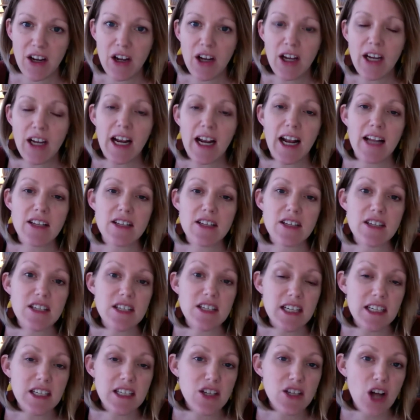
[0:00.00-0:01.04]
It has a
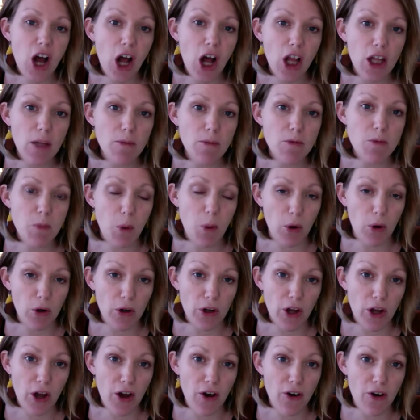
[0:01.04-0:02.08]
six-columned
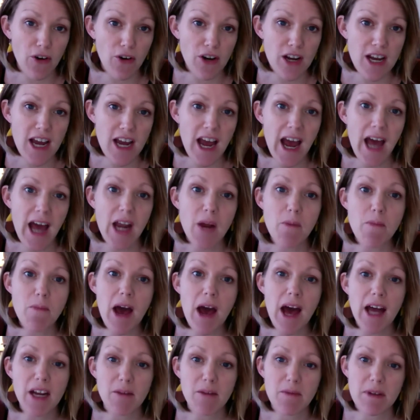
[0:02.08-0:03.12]
portico and a
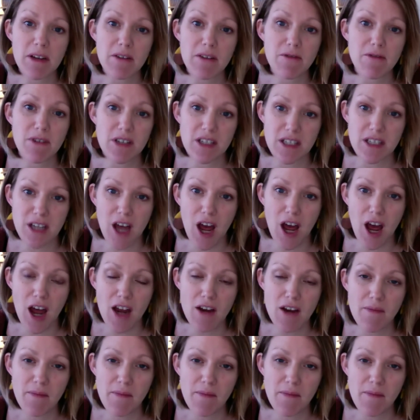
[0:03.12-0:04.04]
pediment facade.